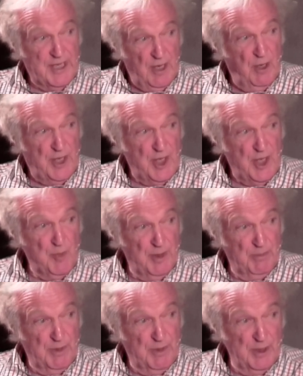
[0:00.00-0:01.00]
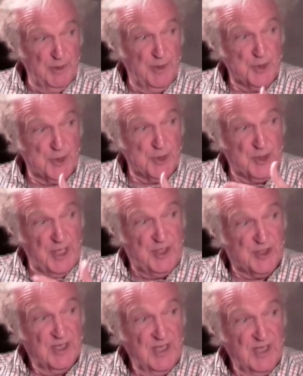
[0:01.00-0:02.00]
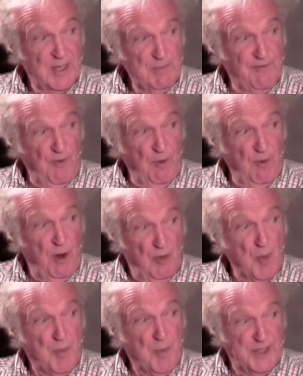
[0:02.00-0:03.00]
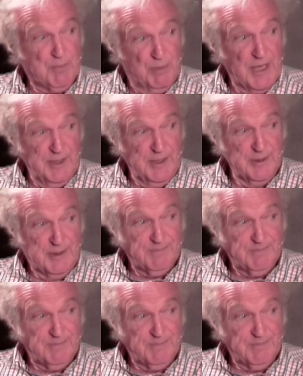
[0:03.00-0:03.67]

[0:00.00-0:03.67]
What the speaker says: early human embryo in those stages before a woman is pregnant.